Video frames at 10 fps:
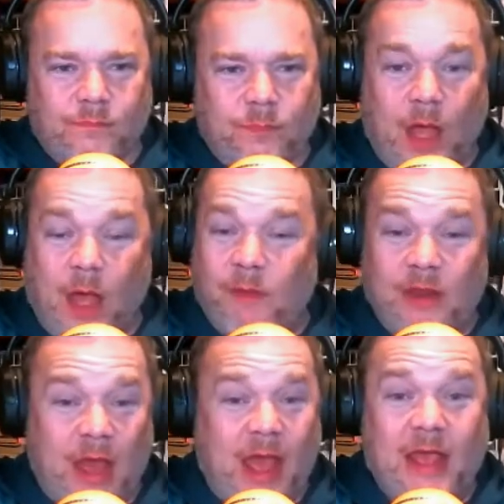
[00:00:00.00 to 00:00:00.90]
I mean,
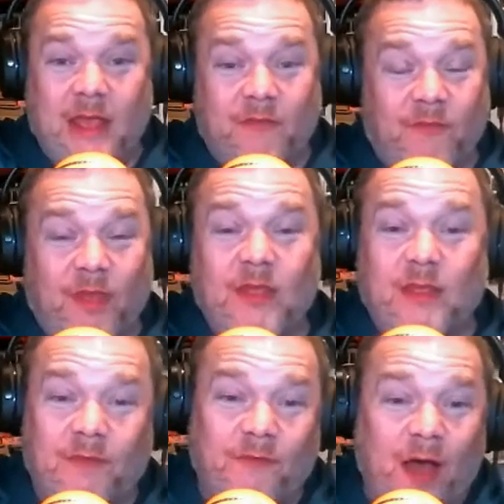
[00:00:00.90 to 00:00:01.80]
hey,
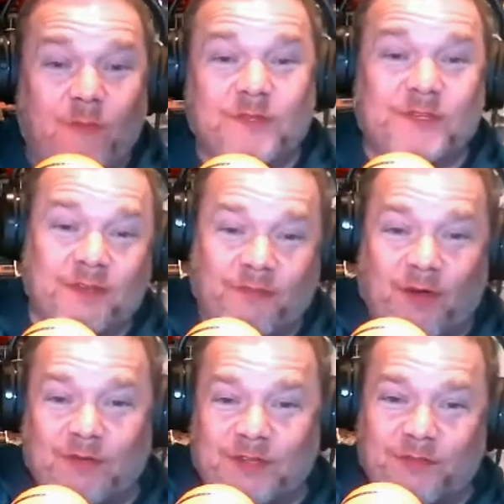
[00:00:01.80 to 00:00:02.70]
if I was
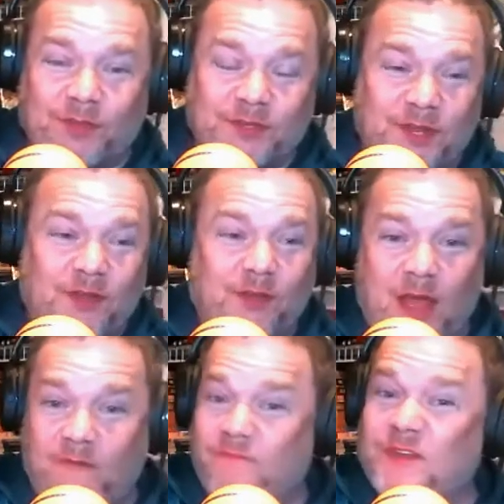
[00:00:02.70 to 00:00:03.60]
living the single
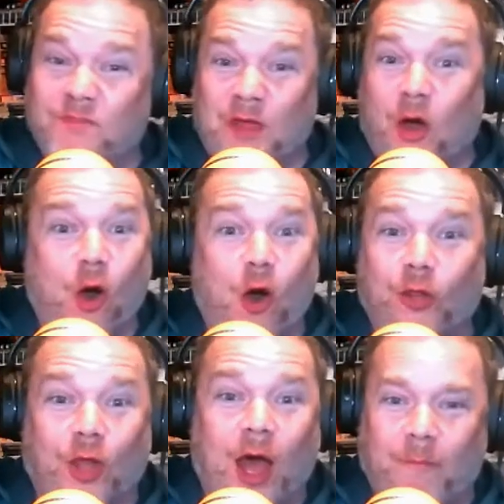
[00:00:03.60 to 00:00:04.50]
life, this would be
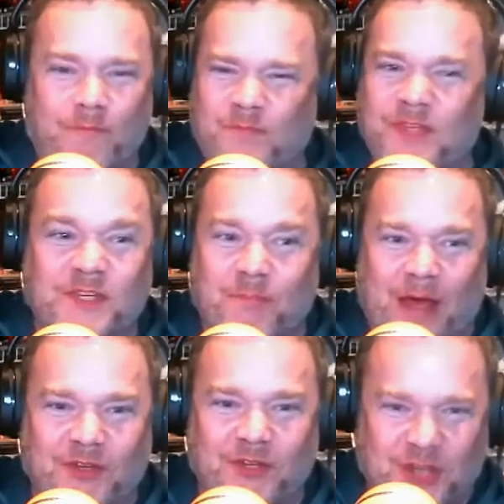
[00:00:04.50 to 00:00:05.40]
all. This is
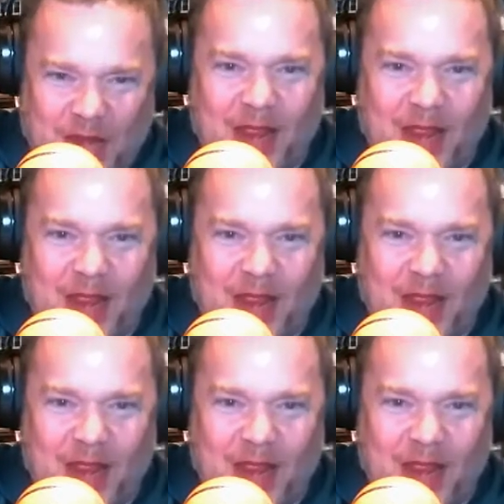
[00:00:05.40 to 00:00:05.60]
my jam.